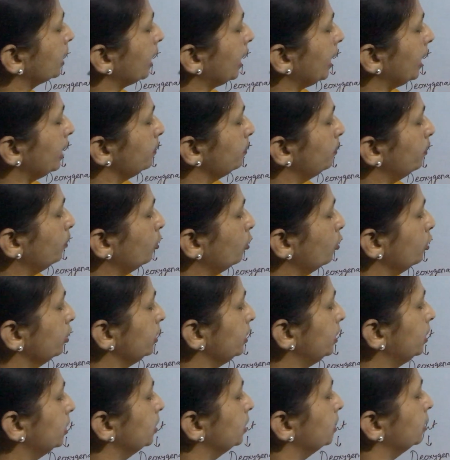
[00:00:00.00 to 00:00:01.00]
and
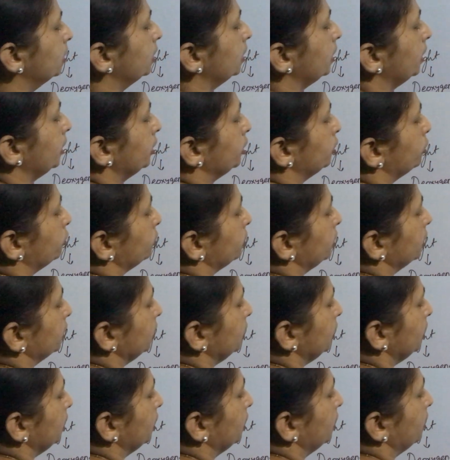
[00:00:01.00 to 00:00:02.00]
poured into
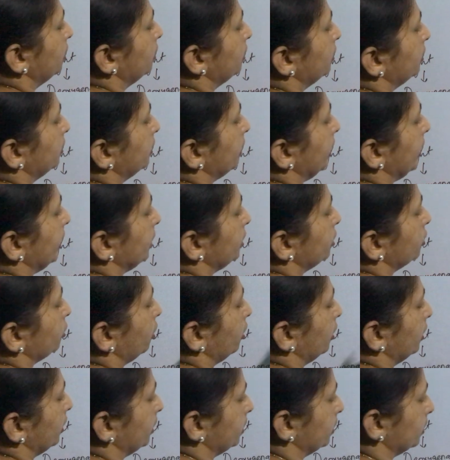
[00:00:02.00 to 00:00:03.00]
the right
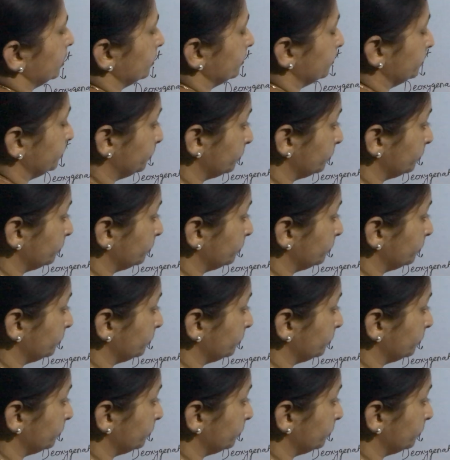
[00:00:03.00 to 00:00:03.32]
auricle.